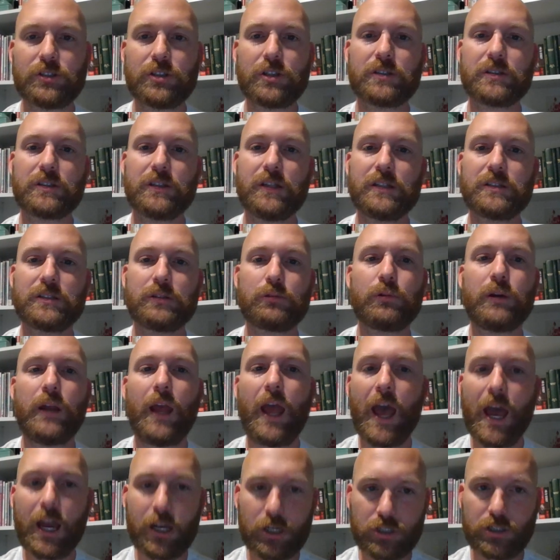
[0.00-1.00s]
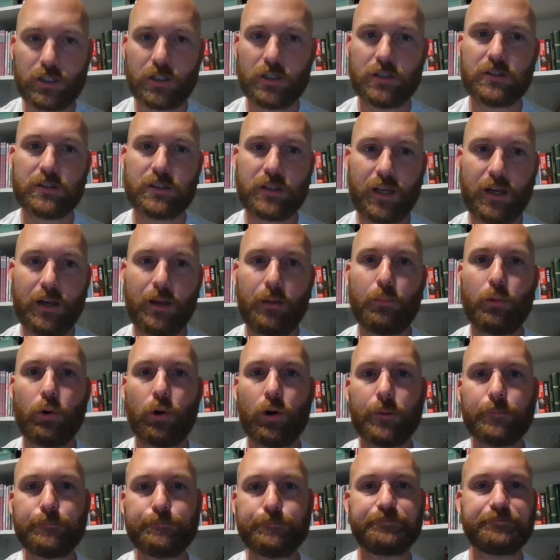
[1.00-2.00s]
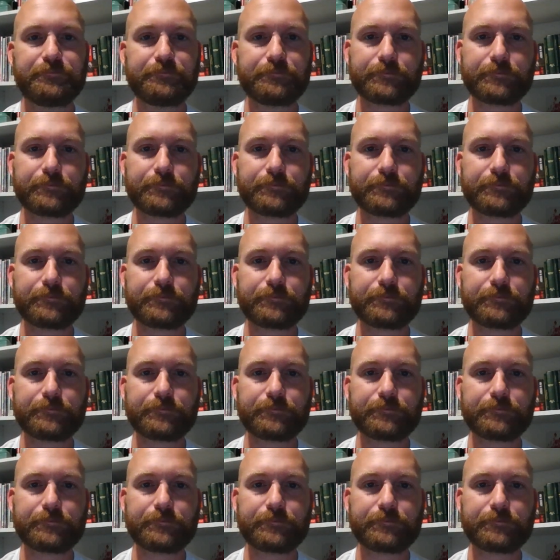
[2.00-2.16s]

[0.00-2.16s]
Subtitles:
just his reactions anymore.